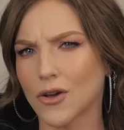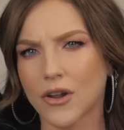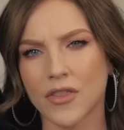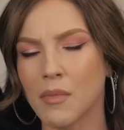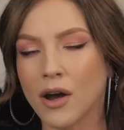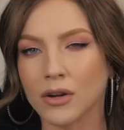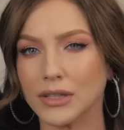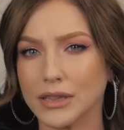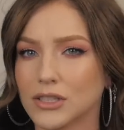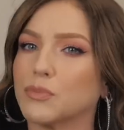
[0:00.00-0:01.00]
Saw it on the
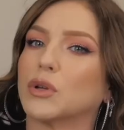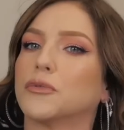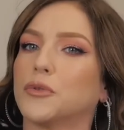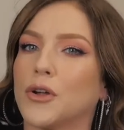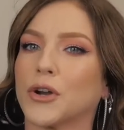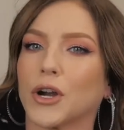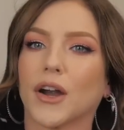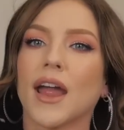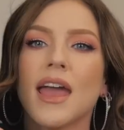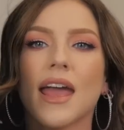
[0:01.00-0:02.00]
model. It looked beautiful on
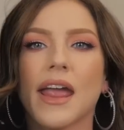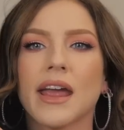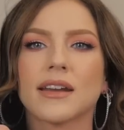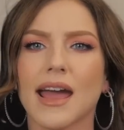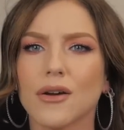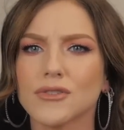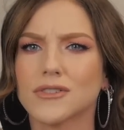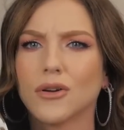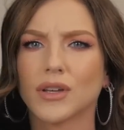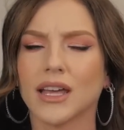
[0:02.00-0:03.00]
her. And cows
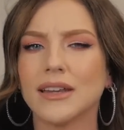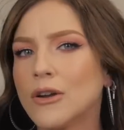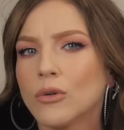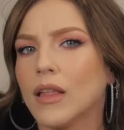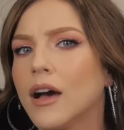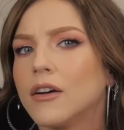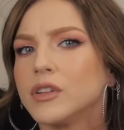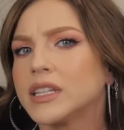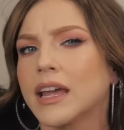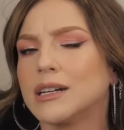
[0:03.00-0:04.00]
don't get no love
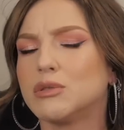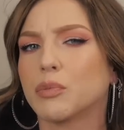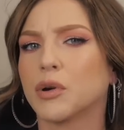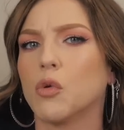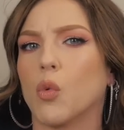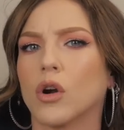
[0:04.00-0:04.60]
in the animal print